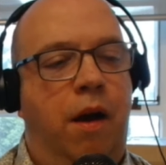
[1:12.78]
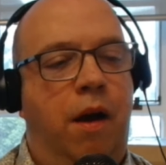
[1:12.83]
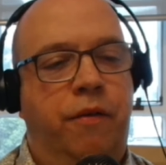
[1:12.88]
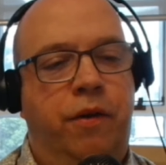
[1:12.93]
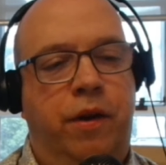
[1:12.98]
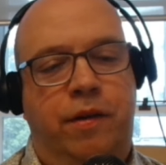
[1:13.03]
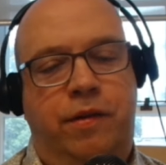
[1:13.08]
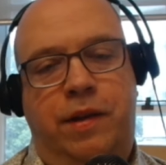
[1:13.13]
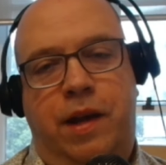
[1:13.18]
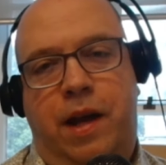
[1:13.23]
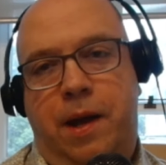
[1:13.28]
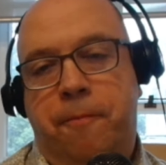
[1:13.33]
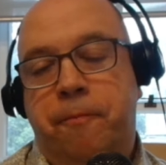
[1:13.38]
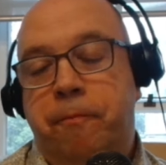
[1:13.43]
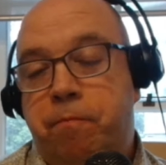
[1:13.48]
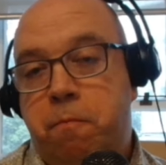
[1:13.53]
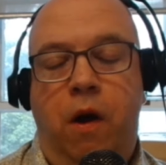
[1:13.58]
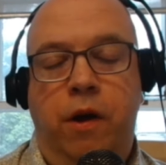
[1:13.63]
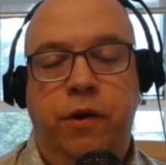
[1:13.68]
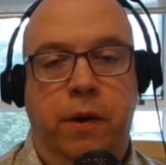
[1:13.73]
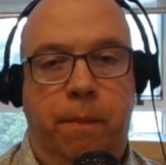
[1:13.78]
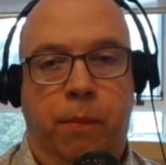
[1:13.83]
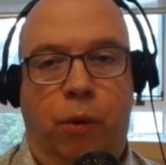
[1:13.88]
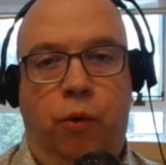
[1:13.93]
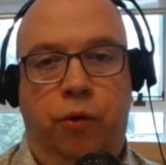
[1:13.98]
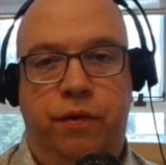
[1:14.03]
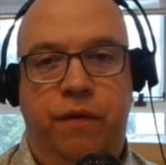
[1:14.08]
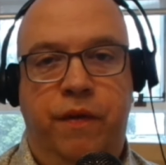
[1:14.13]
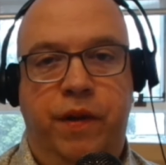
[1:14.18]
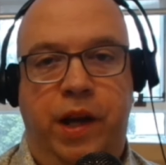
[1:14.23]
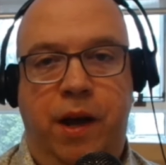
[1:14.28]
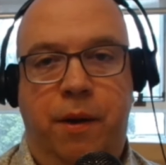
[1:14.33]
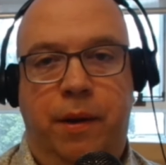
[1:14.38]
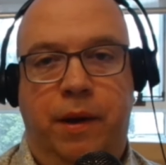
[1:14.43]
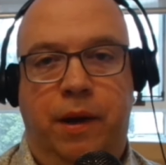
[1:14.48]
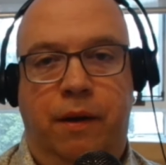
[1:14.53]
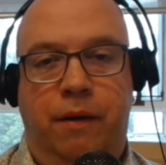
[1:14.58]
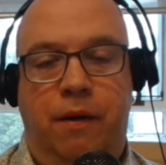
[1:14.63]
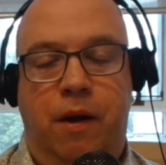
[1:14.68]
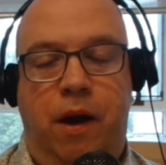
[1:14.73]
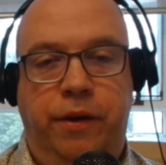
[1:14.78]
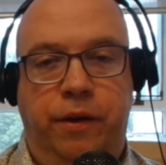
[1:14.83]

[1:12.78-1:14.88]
I've got to say, I do pause the video a lot.